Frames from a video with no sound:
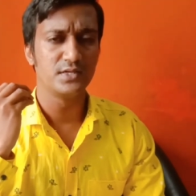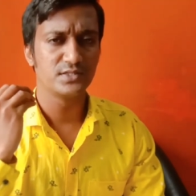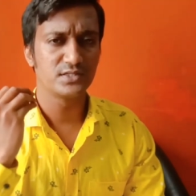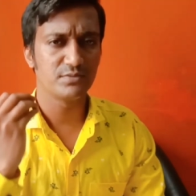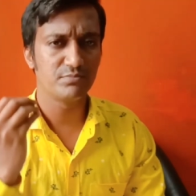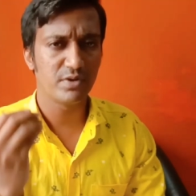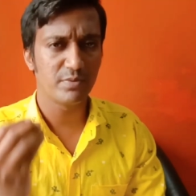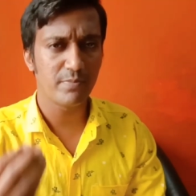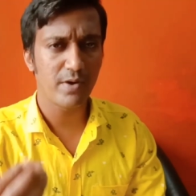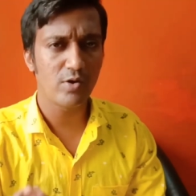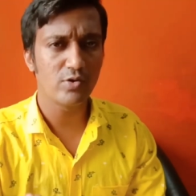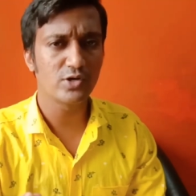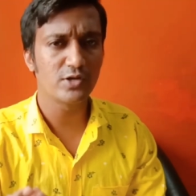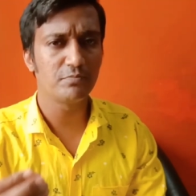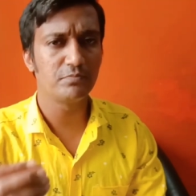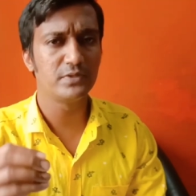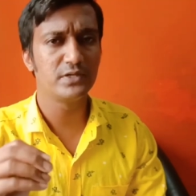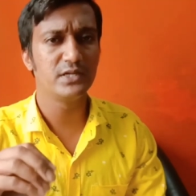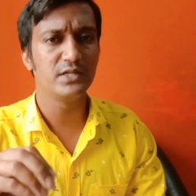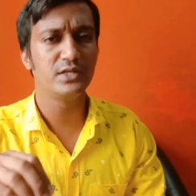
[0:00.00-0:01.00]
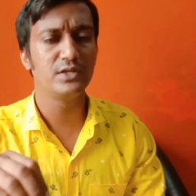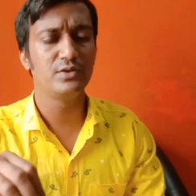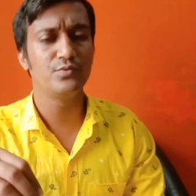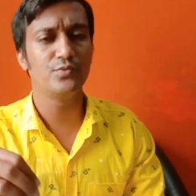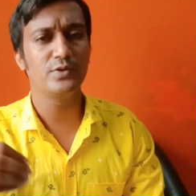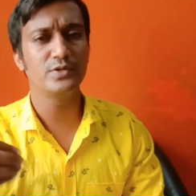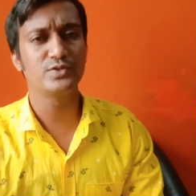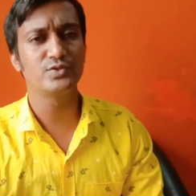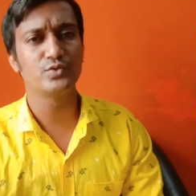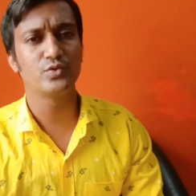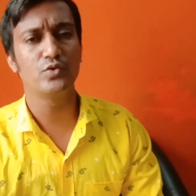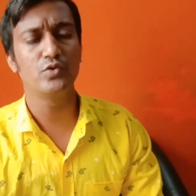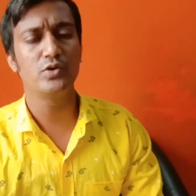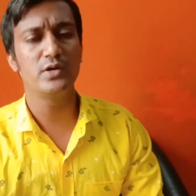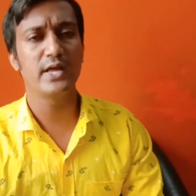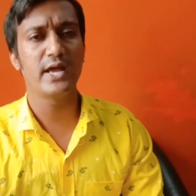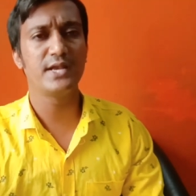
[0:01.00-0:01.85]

some amount of money he was sold